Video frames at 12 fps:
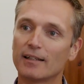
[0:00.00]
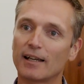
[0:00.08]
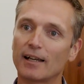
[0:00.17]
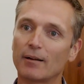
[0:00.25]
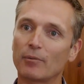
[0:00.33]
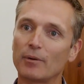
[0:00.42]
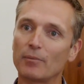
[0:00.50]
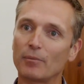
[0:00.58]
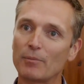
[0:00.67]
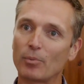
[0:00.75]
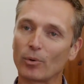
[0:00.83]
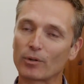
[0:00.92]
Uh, we,
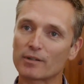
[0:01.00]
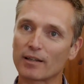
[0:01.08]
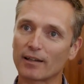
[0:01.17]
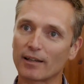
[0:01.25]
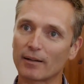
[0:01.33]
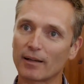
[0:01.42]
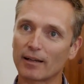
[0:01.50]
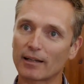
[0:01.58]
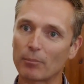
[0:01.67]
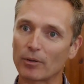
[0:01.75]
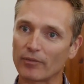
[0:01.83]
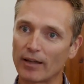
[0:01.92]
we bought a, a,
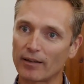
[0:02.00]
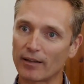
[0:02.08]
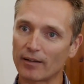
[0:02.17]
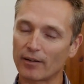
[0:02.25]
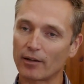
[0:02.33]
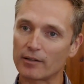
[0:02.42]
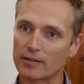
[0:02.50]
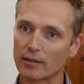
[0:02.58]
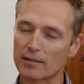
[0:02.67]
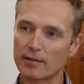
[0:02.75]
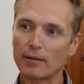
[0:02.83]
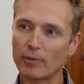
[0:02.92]
couple of other
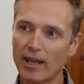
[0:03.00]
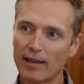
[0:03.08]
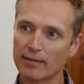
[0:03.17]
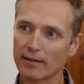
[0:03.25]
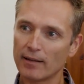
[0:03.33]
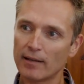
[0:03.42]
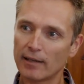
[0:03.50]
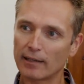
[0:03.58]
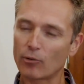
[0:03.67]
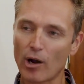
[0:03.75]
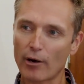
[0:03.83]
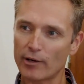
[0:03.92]
hotels, and then we had
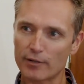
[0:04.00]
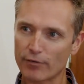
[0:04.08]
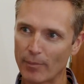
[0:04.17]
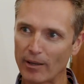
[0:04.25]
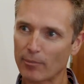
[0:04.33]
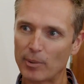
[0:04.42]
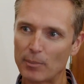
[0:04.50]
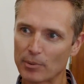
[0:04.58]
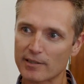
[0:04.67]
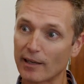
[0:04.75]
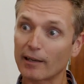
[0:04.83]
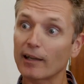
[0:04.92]
inquiries from other
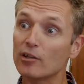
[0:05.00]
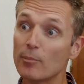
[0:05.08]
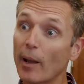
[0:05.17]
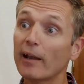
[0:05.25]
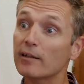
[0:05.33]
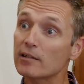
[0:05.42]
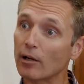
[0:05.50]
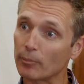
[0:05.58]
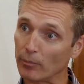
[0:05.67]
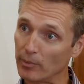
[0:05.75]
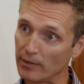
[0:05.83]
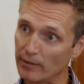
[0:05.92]
people saying, "Can you manage our
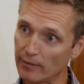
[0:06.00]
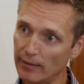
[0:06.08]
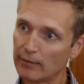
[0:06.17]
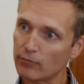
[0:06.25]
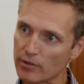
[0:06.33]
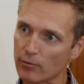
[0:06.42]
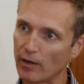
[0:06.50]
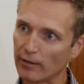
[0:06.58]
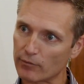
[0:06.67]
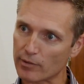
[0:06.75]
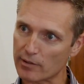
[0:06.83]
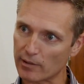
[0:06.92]
properties?" And that was quite
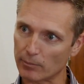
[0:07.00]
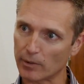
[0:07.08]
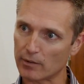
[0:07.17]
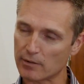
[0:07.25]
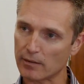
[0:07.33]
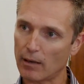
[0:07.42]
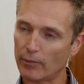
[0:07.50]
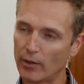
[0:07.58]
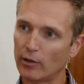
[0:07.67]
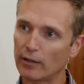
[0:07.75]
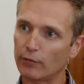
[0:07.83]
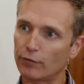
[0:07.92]
interesting because now
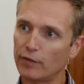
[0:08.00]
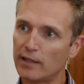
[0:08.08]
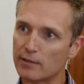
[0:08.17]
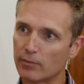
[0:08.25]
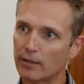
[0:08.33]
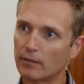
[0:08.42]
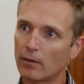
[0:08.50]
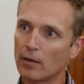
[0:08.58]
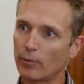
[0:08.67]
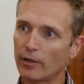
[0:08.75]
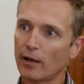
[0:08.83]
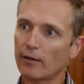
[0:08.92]
we're earning fees. We
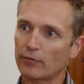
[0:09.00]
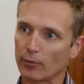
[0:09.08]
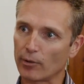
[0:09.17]
we don't have the